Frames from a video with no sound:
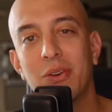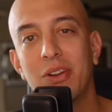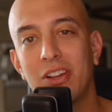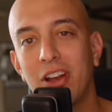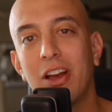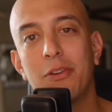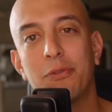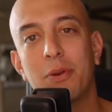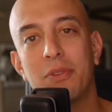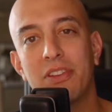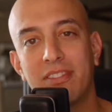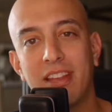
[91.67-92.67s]
cut from
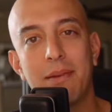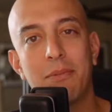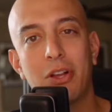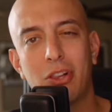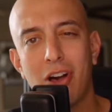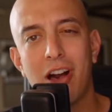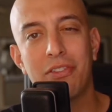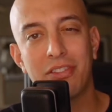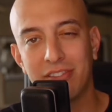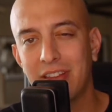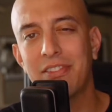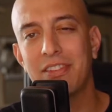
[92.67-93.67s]
the same cloth. Is
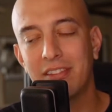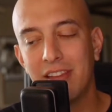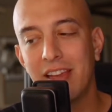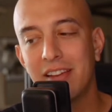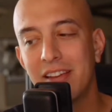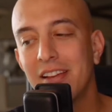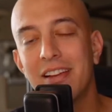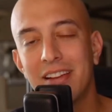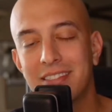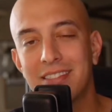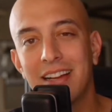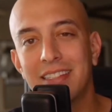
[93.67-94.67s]
that the saying?
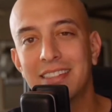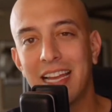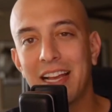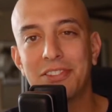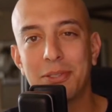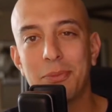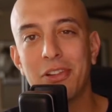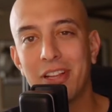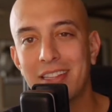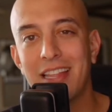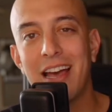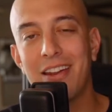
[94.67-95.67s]
It's nice to have somebody
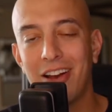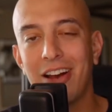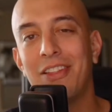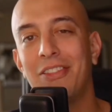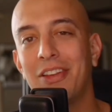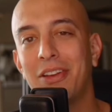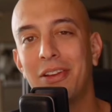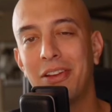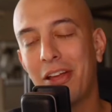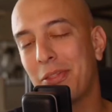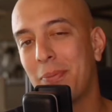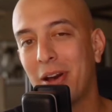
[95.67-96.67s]
like that on the
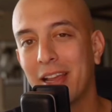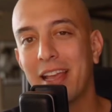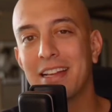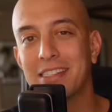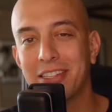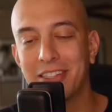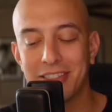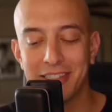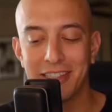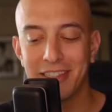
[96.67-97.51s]
podcast because